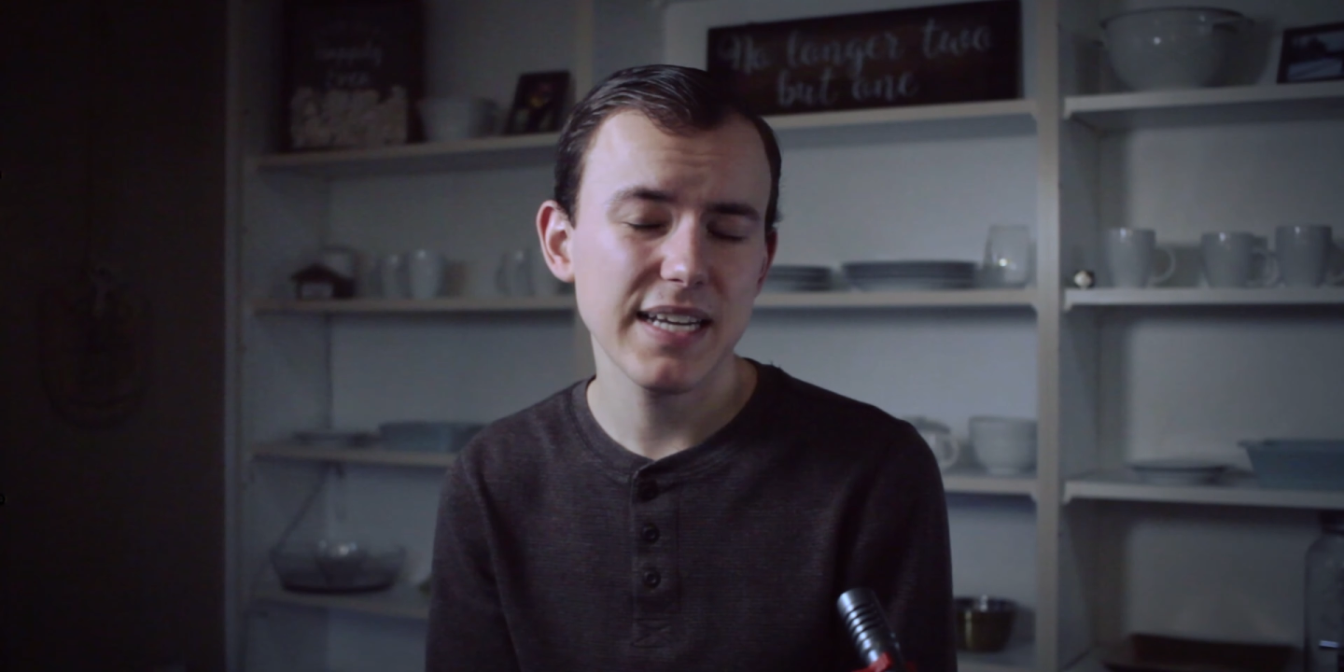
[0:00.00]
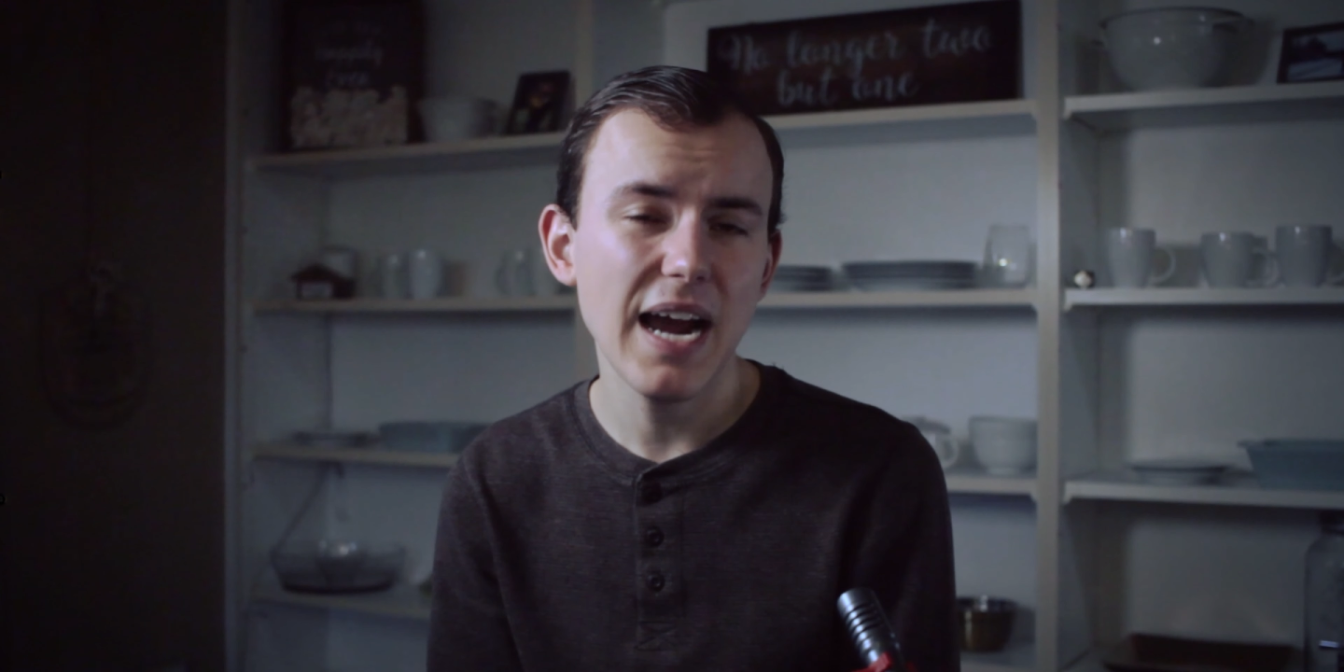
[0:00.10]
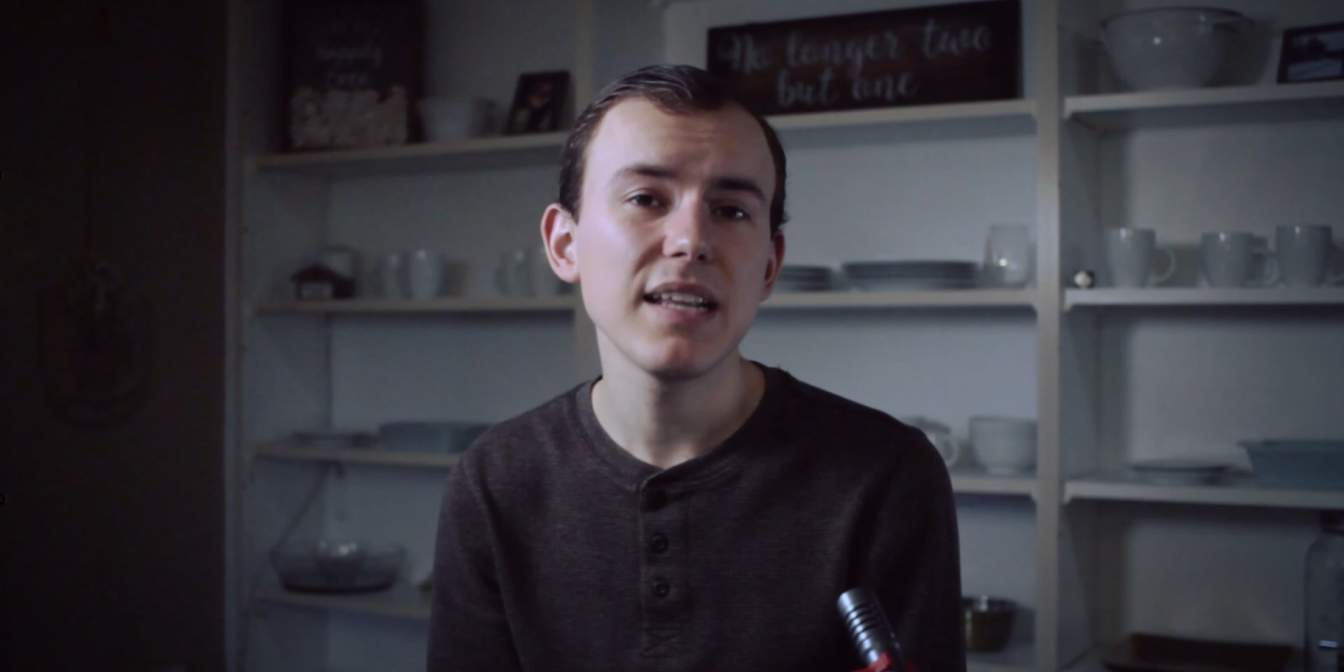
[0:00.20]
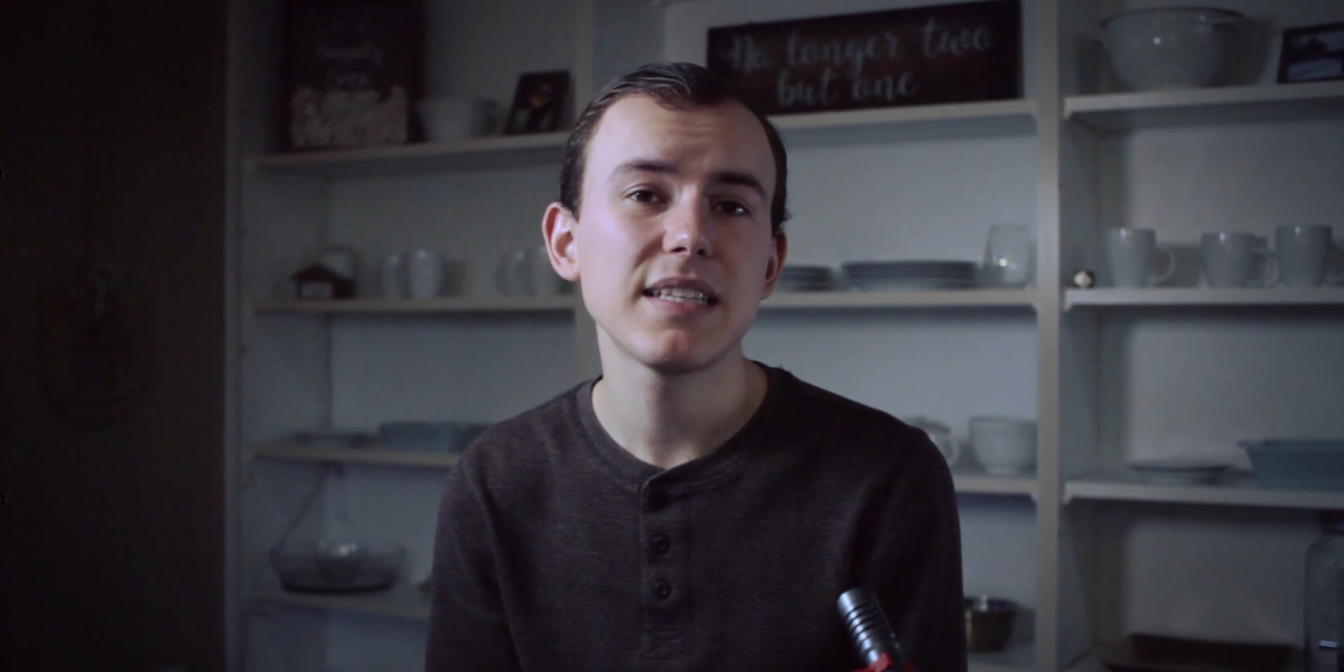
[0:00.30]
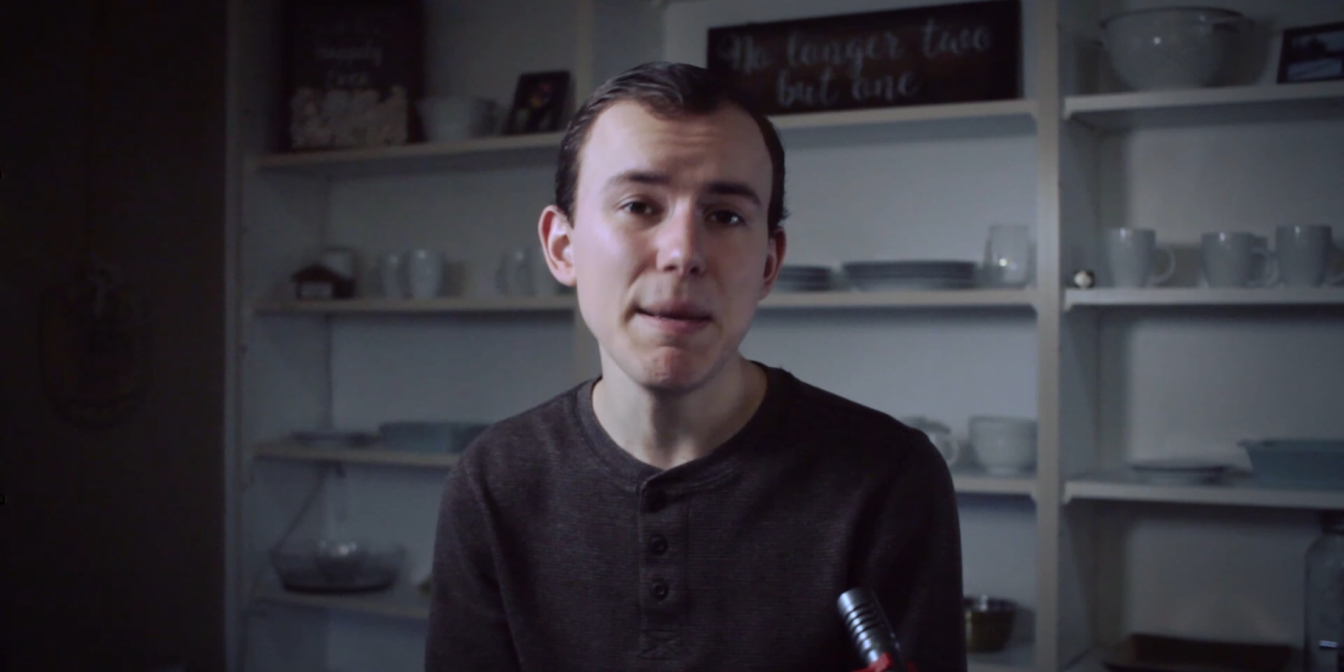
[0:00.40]

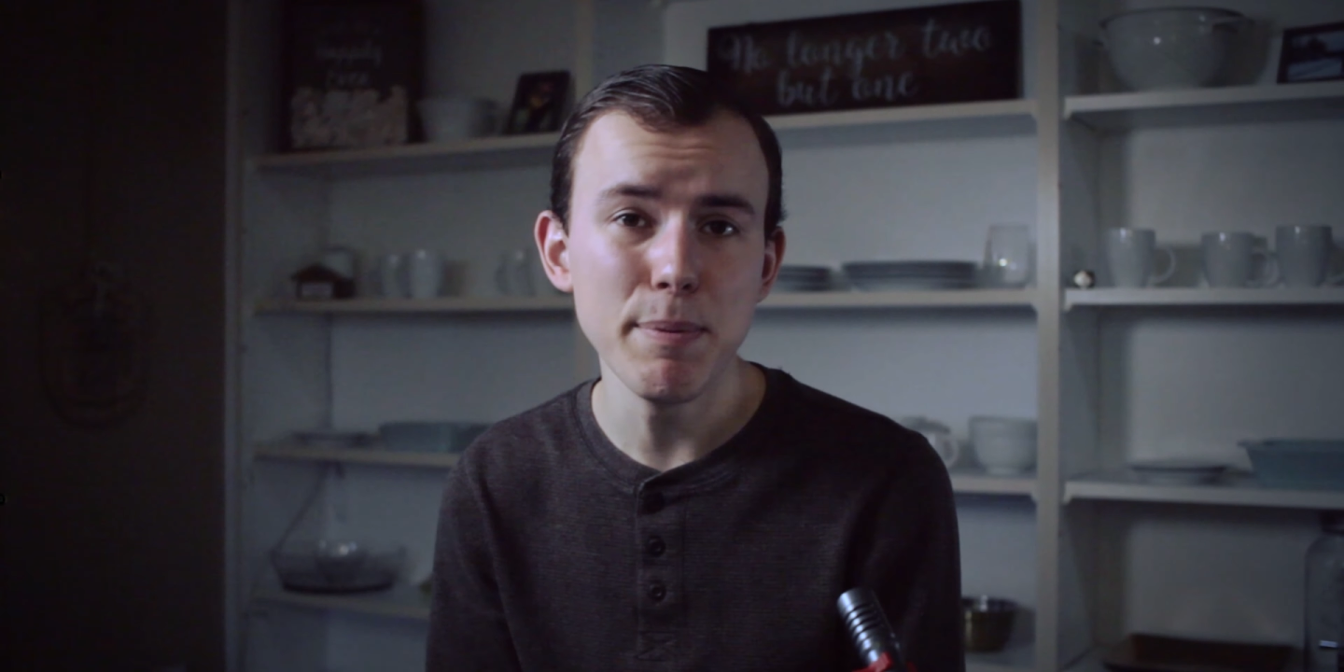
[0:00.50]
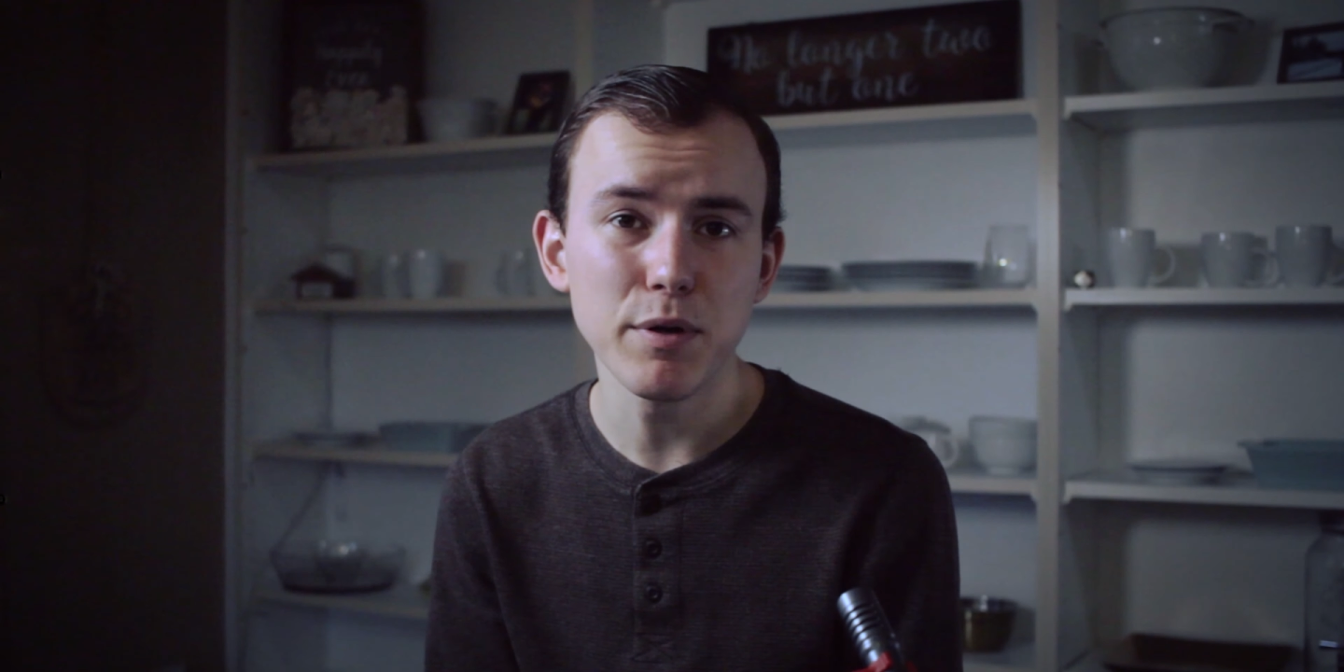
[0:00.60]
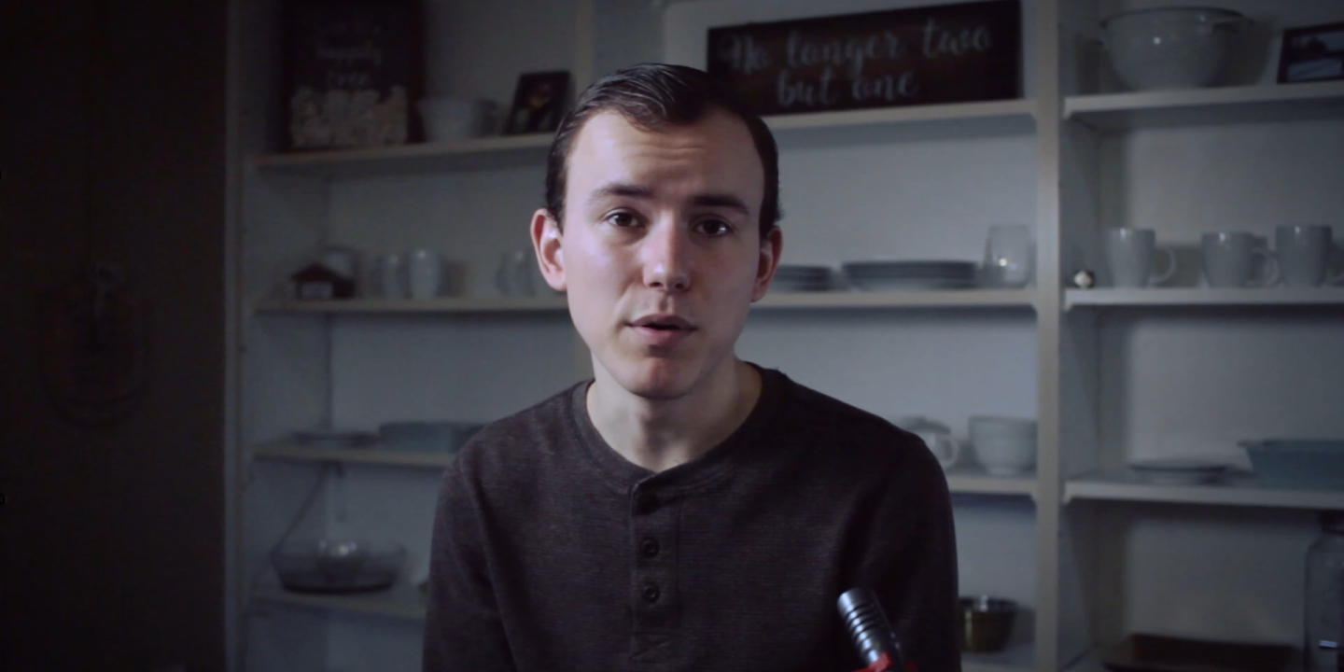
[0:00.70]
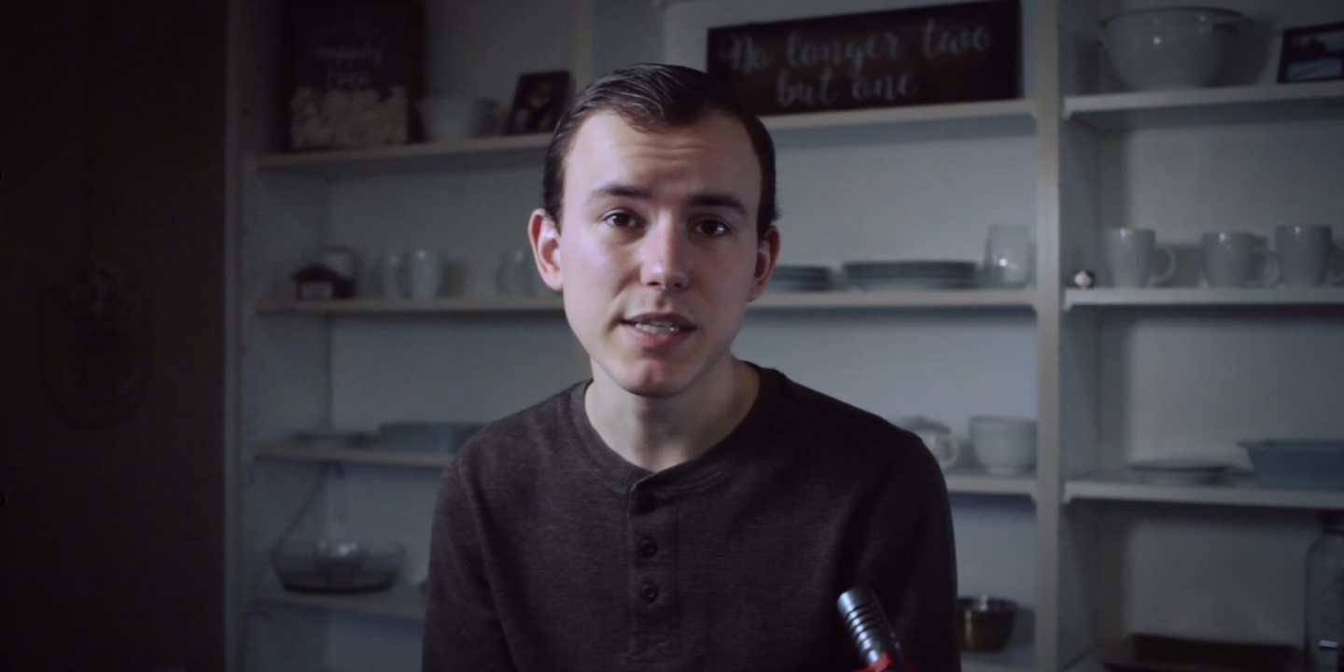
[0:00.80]
kind of typical,